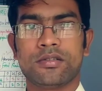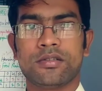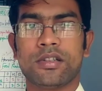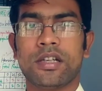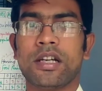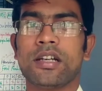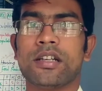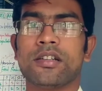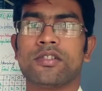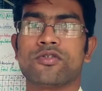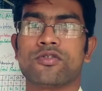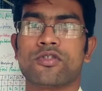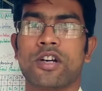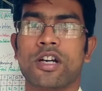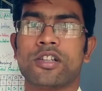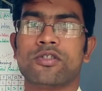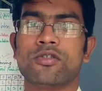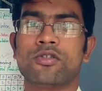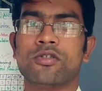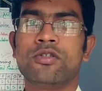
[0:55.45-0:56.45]
And
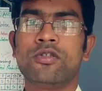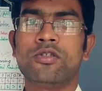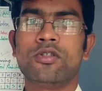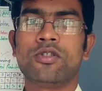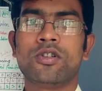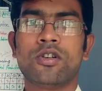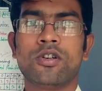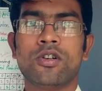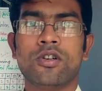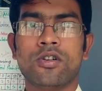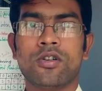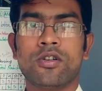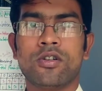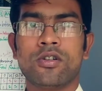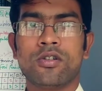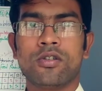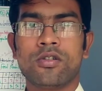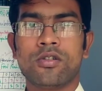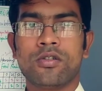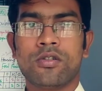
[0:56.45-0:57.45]
try to
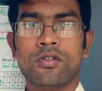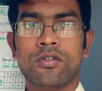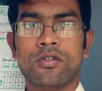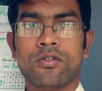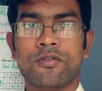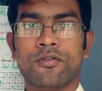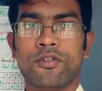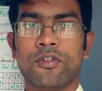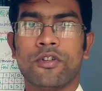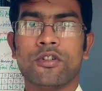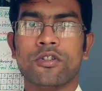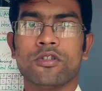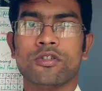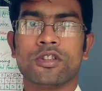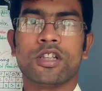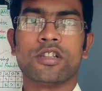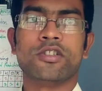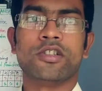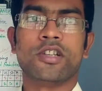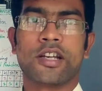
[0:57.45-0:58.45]
follow
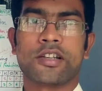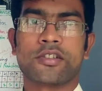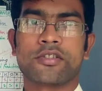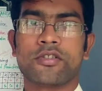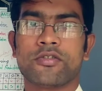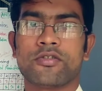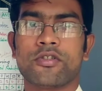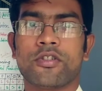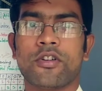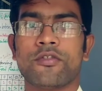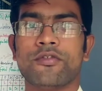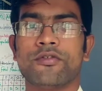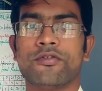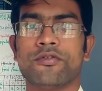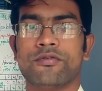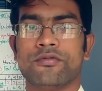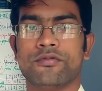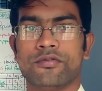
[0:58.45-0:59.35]
the directions of